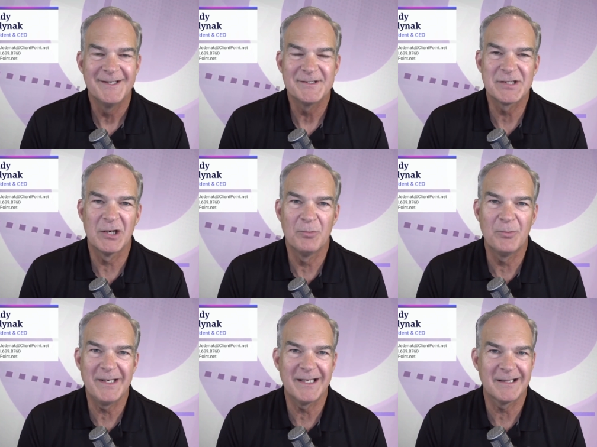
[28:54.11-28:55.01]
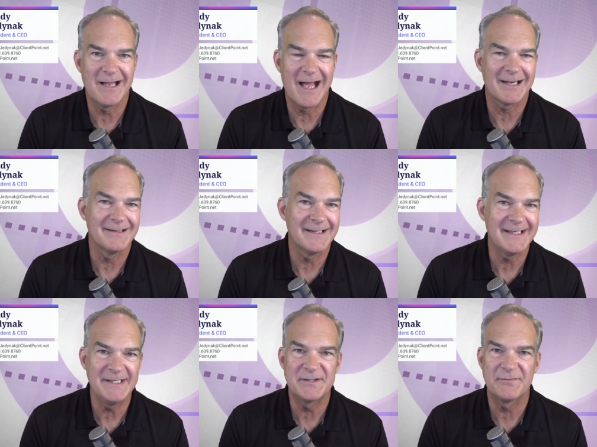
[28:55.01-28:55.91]
So we get a lot of
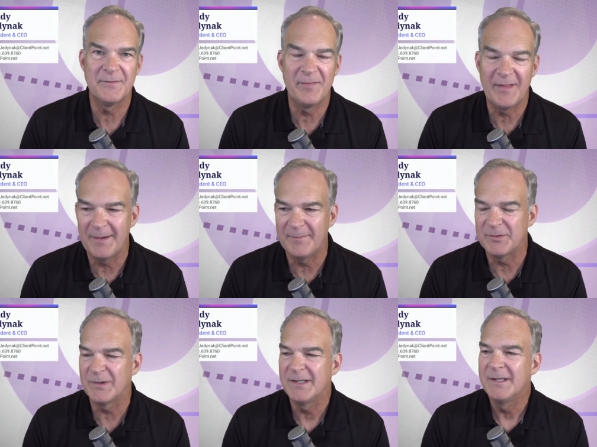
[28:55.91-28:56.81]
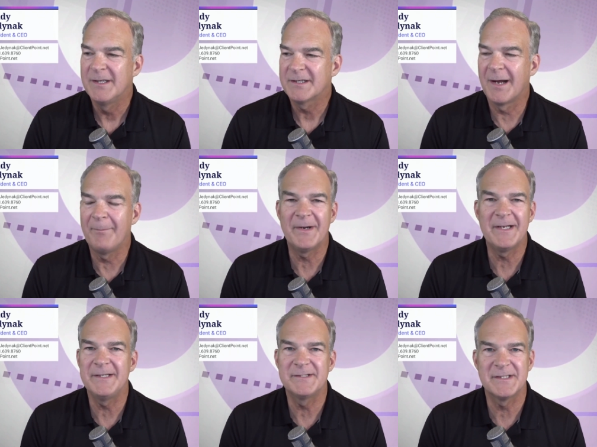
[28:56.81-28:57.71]
leads from them, and
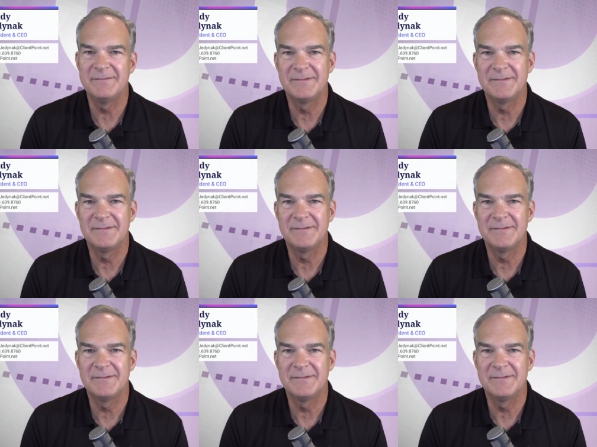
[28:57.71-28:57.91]
companies